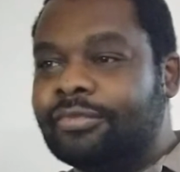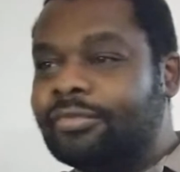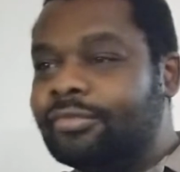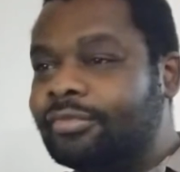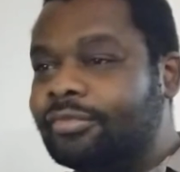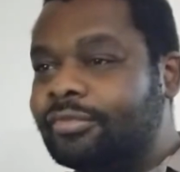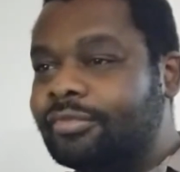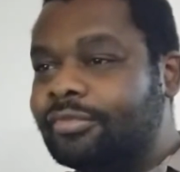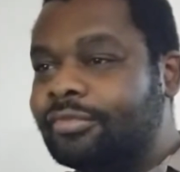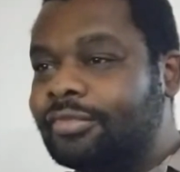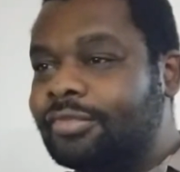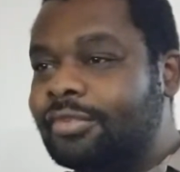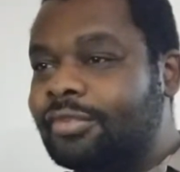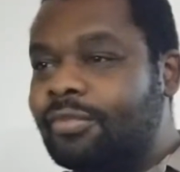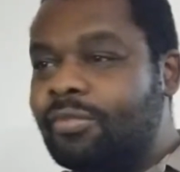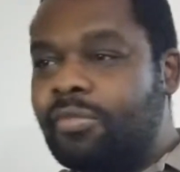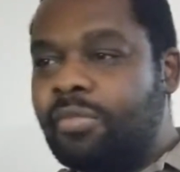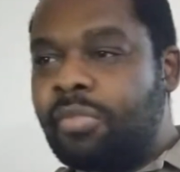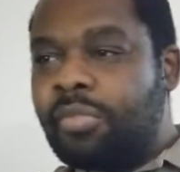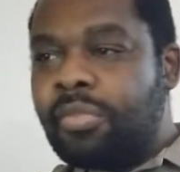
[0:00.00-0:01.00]

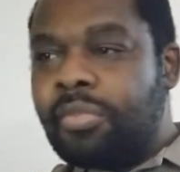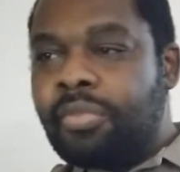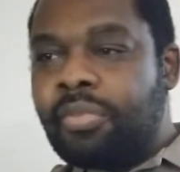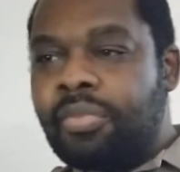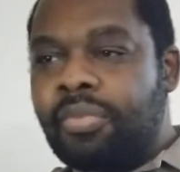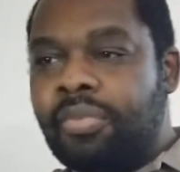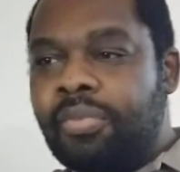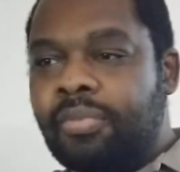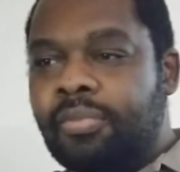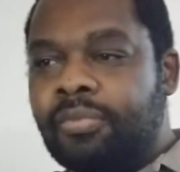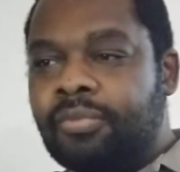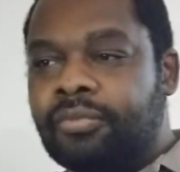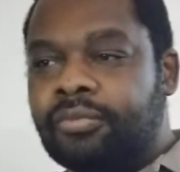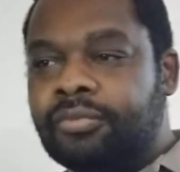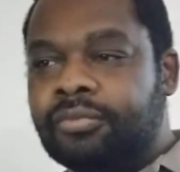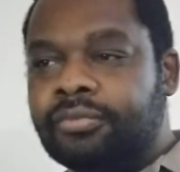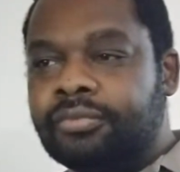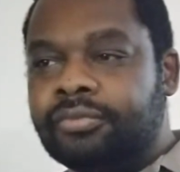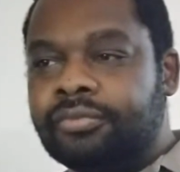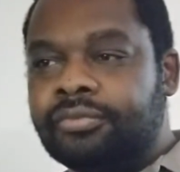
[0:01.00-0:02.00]

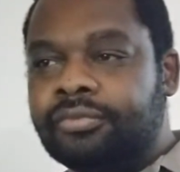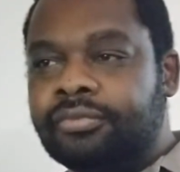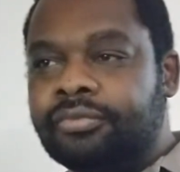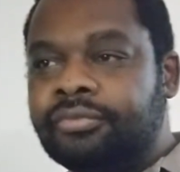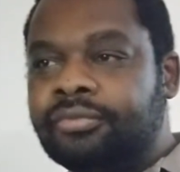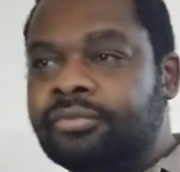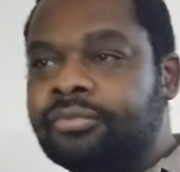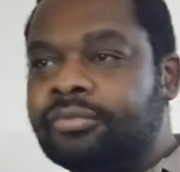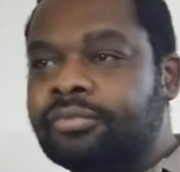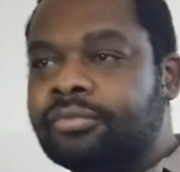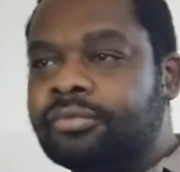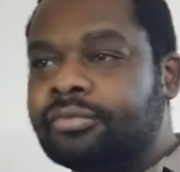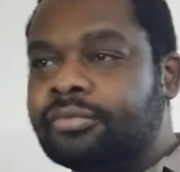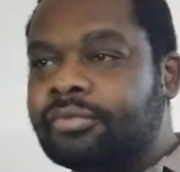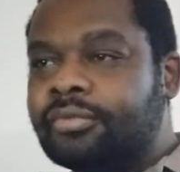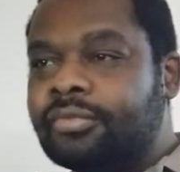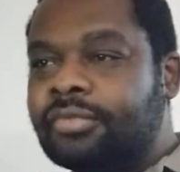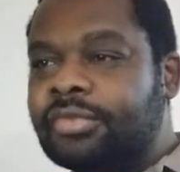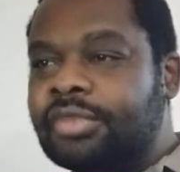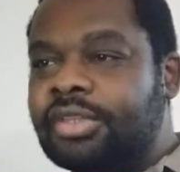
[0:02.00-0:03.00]

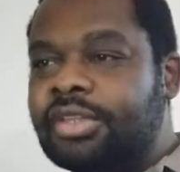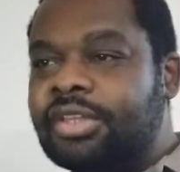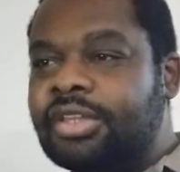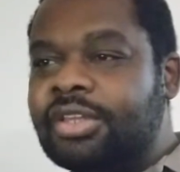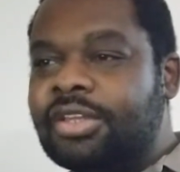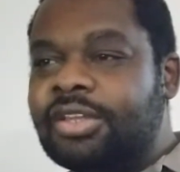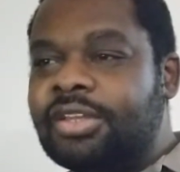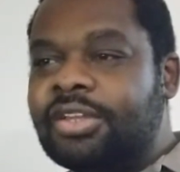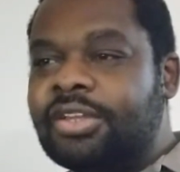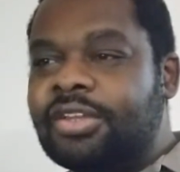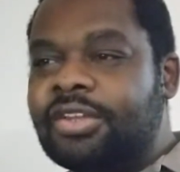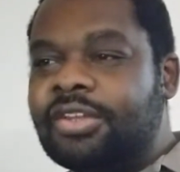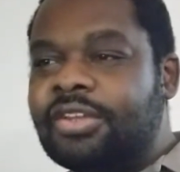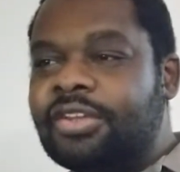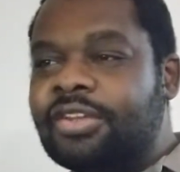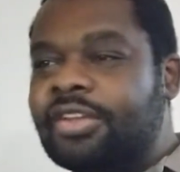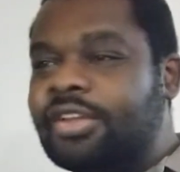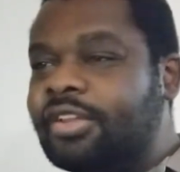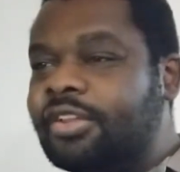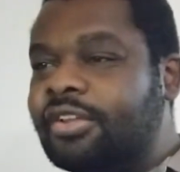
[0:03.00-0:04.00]

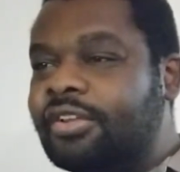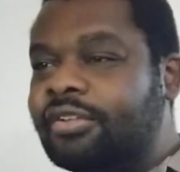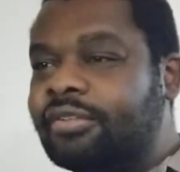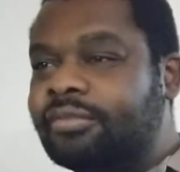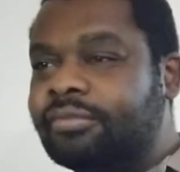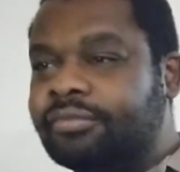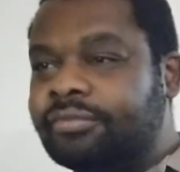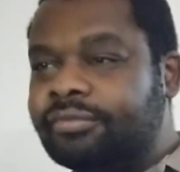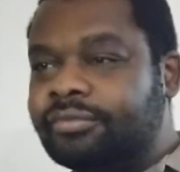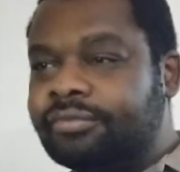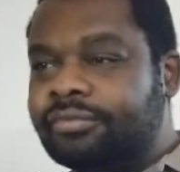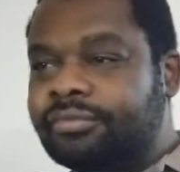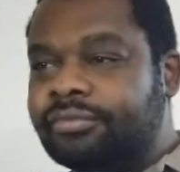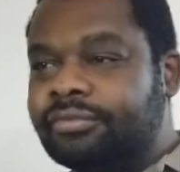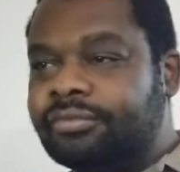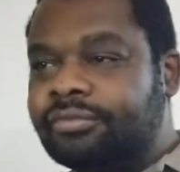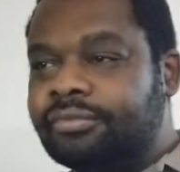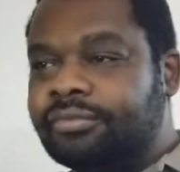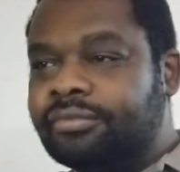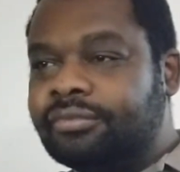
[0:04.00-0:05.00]

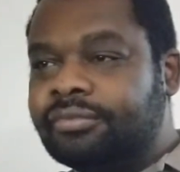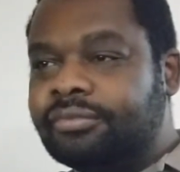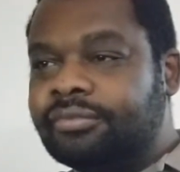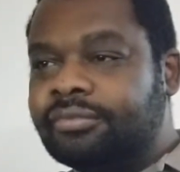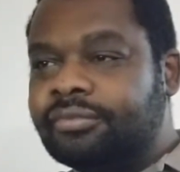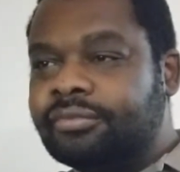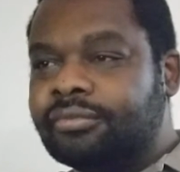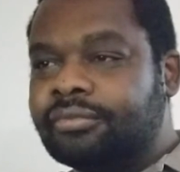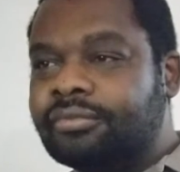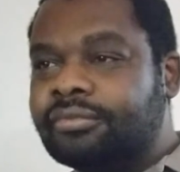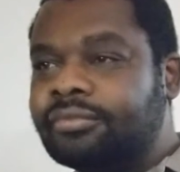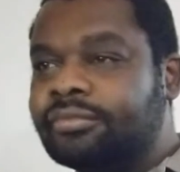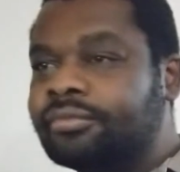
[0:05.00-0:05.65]
Nobody speaks.